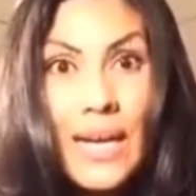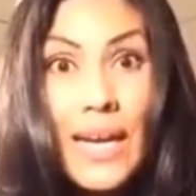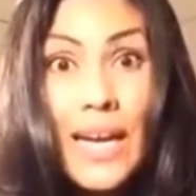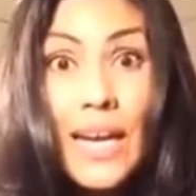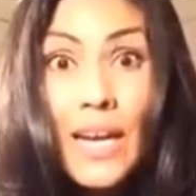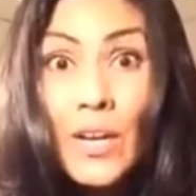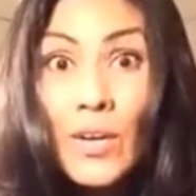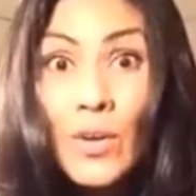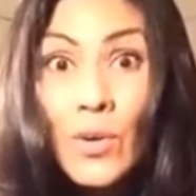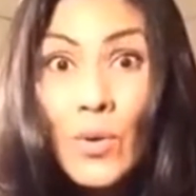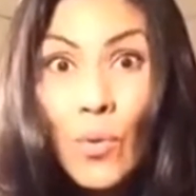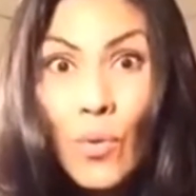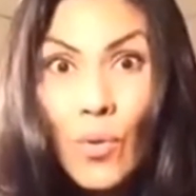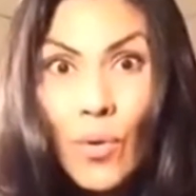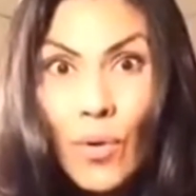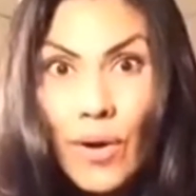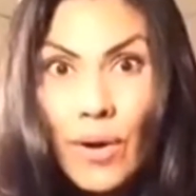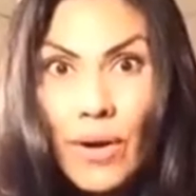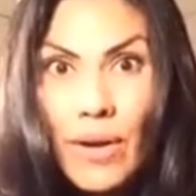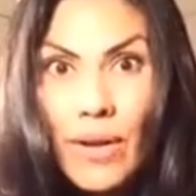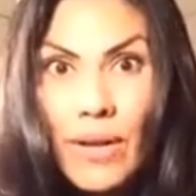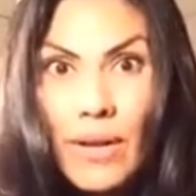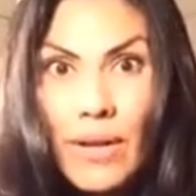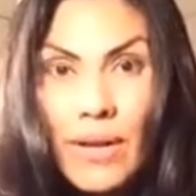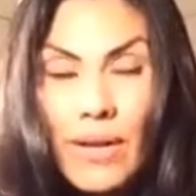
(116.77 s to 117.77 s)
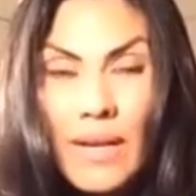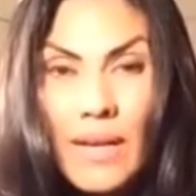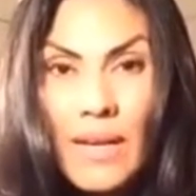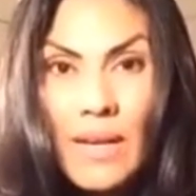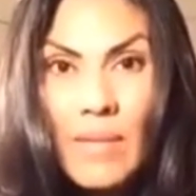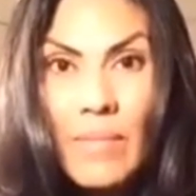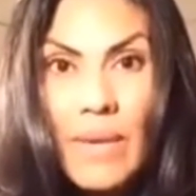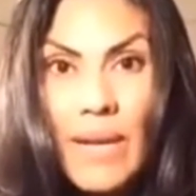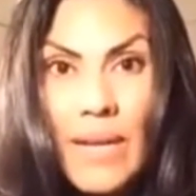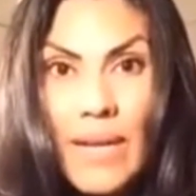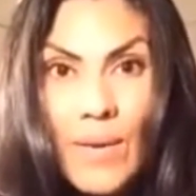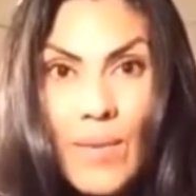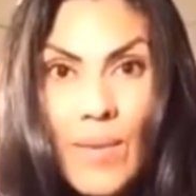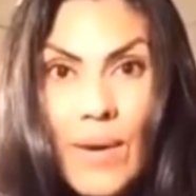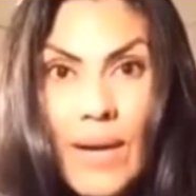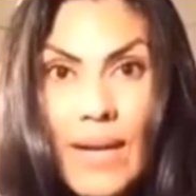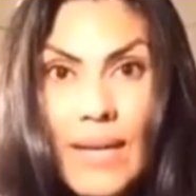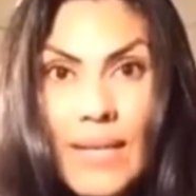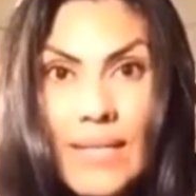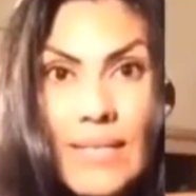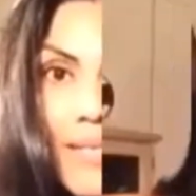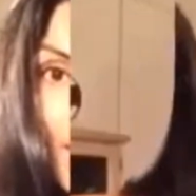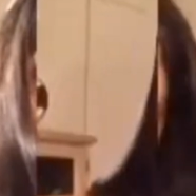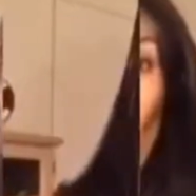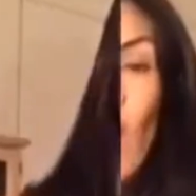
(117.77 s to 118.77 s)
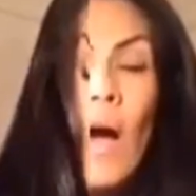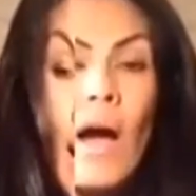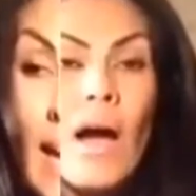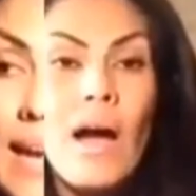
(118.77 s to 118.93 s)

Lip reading: ignored in many ways.